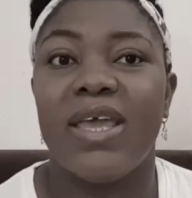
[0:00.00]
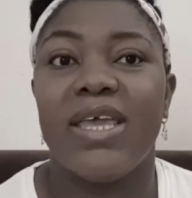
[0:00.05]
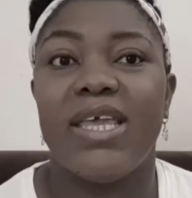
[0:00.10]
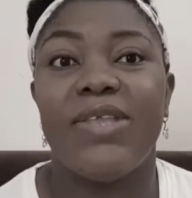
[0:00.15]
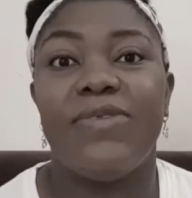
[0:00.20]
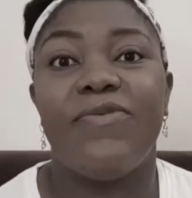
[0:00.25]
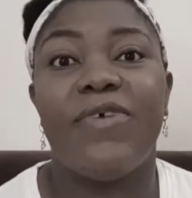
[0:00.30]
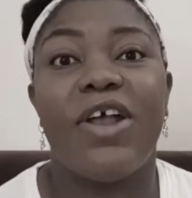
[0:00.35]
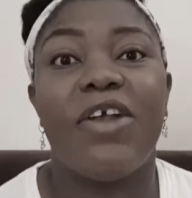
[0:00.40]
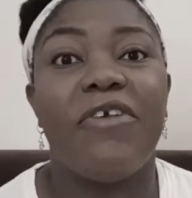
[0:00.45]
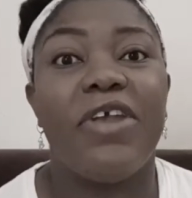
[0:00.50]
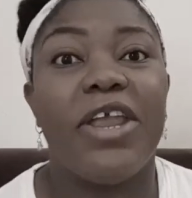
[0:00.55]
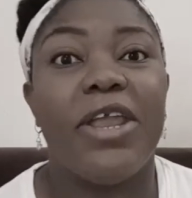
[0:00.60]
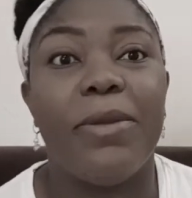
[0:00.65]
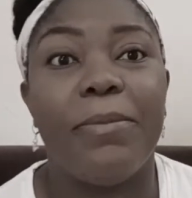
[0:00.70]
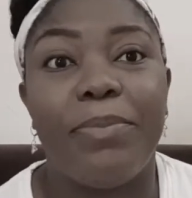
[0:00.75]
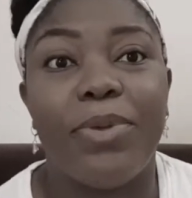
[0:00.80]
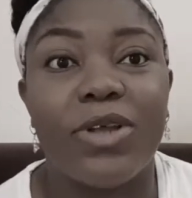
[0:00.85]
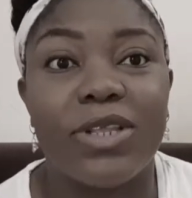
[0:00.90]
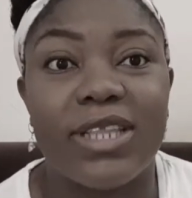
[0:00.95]
It's very
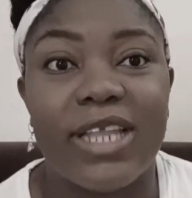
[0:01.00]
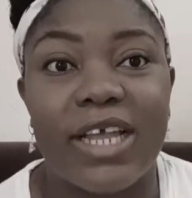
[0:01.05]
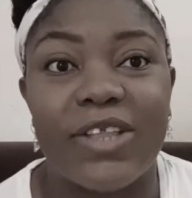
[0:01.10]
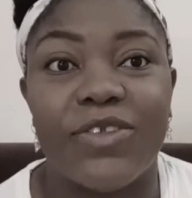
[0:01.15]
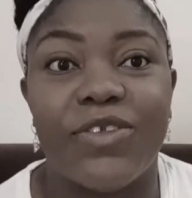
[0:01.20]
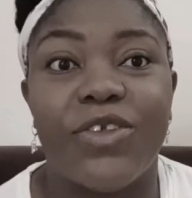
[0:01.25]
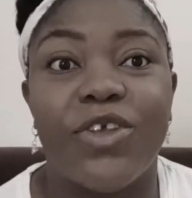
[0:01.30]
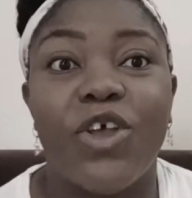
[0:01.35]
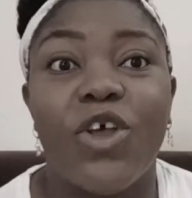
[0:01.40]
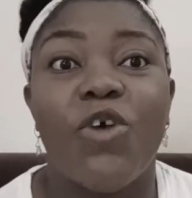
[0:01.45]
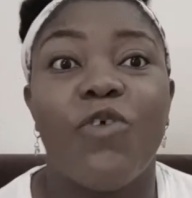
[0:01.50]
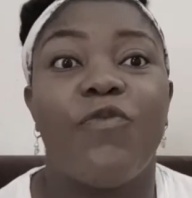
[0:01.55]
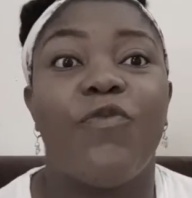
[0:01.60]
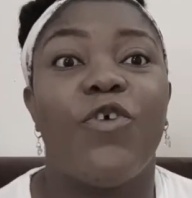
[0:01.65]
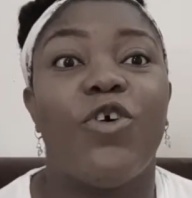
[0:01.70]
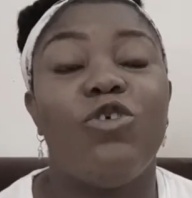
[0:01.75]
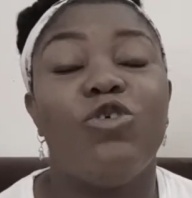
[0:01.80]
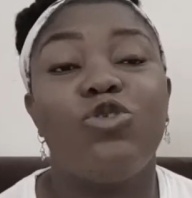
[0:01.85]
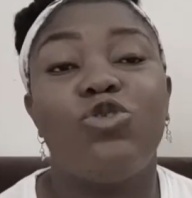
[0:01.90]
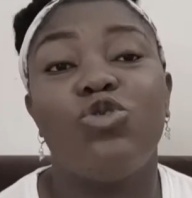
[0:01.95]
important
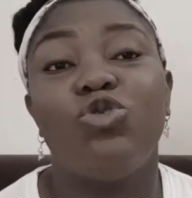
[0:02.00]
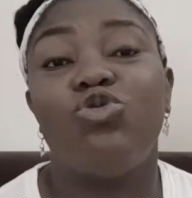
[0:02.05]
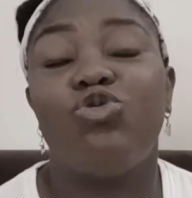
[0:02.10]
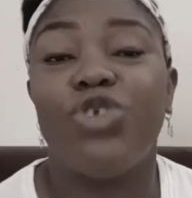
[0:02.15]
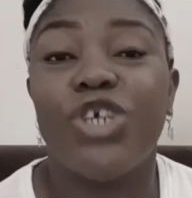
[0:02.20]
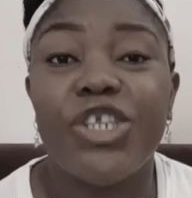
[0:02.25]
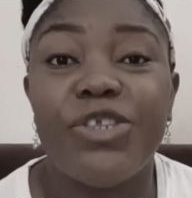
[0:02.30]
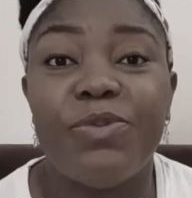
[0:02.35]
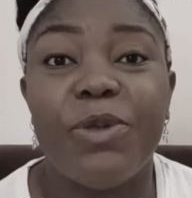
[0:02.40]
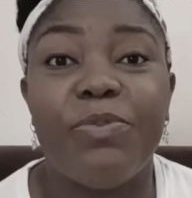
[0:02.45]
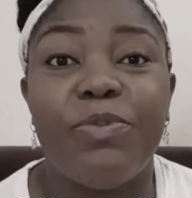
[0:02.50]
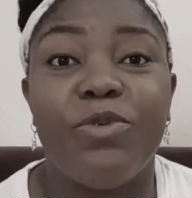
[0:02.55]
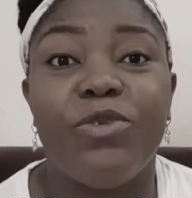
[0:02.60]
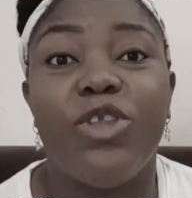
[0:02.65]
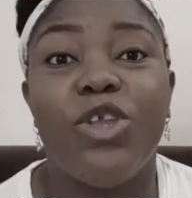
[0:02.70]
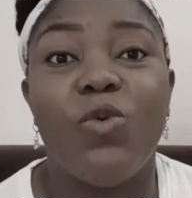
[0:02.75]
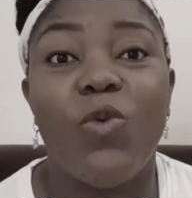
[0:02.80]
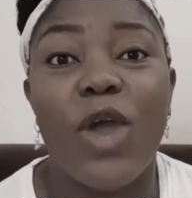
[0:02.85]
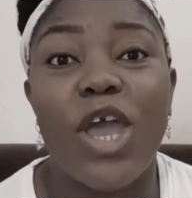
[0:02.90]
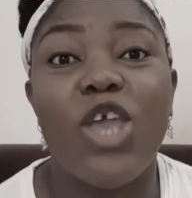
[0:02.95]
for you to treat people
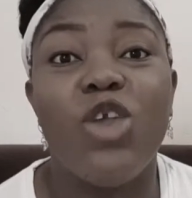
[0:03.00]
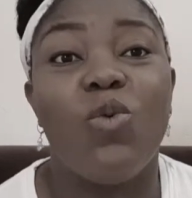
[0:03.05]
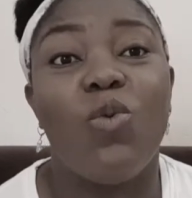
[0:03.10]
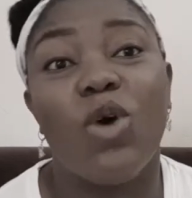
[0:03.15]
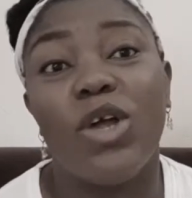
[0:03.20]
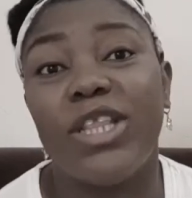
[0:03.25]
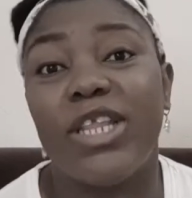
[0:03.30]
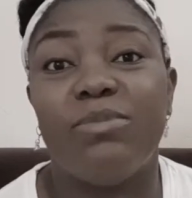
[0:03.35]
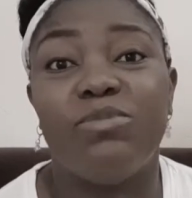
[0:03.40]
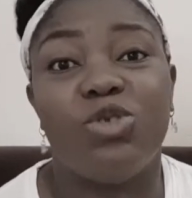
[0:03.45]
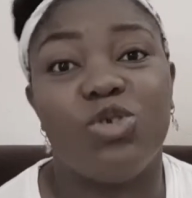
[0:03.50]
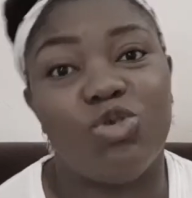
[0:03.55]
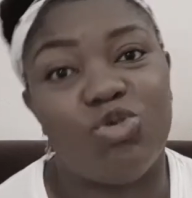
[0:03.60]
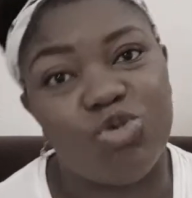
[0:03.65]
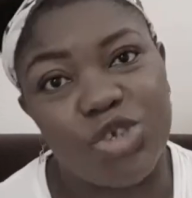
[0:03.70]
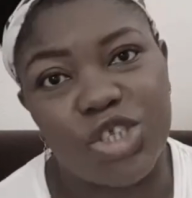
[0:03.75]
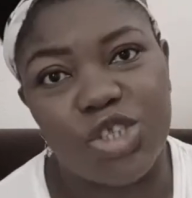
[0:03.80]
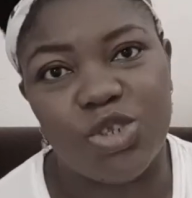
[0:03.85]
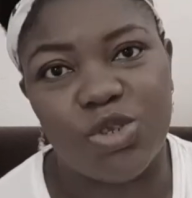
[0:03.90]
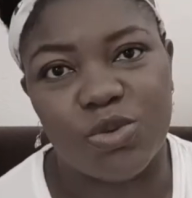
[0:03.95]
the way you want them to
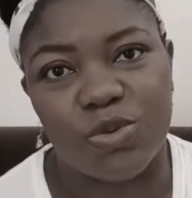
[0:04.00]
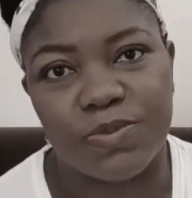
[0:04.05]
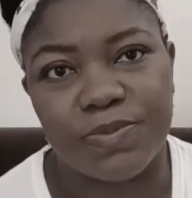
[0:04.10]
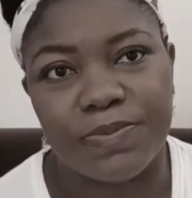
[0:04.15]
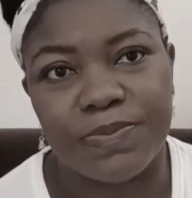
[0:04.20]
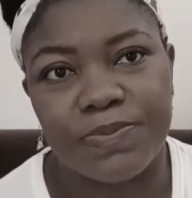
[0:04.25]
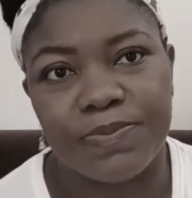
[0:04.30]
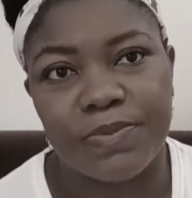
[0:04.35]
treat you.